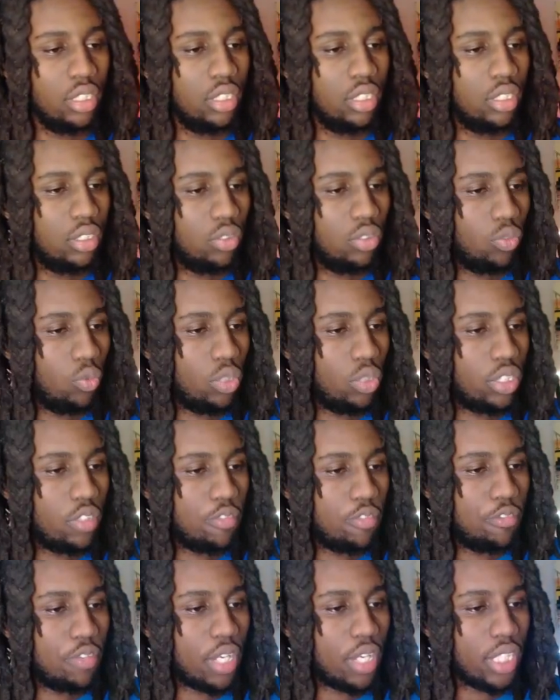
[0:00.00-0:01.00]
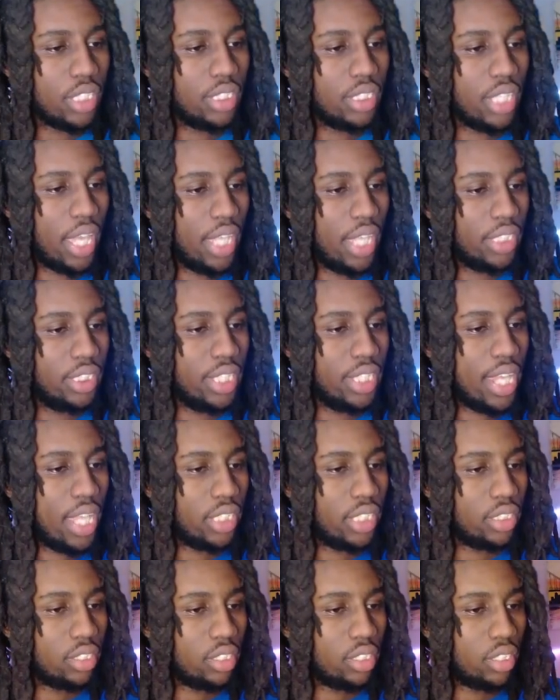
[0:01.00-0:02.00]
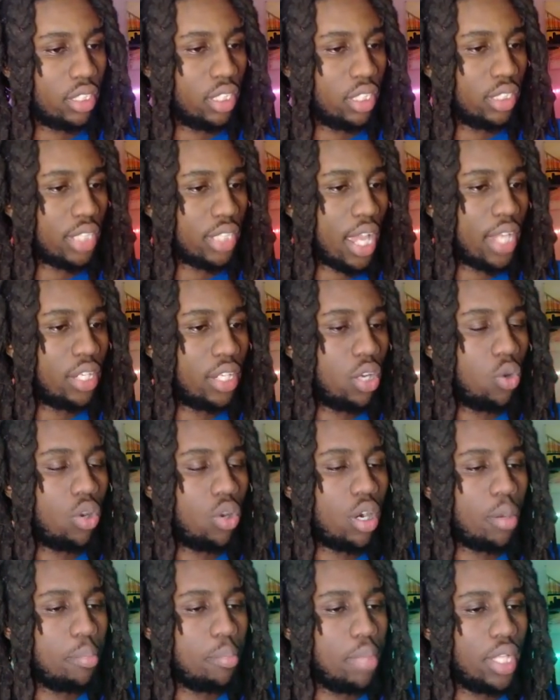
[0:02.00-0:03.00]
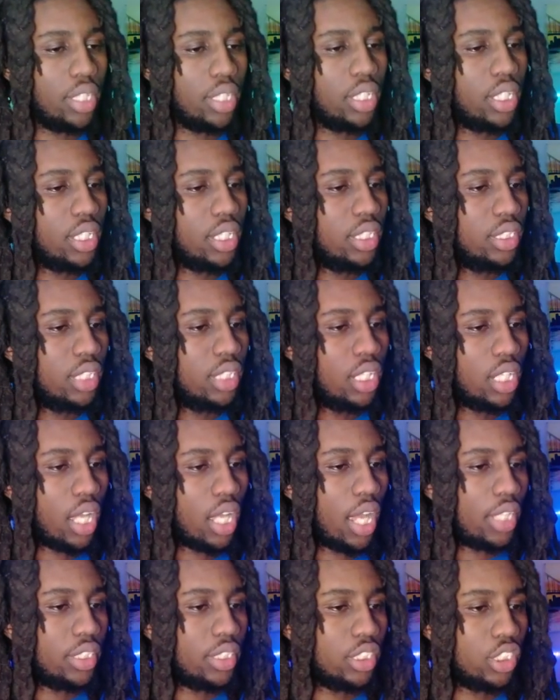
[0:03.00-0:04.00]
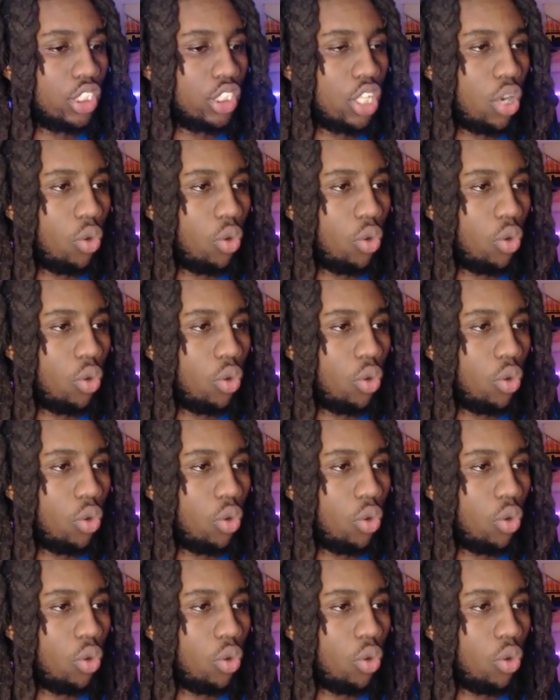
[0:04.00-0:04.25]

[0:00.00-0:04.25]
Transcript: What the fuck is Edge Dancer? Because I know her abilities, I just don't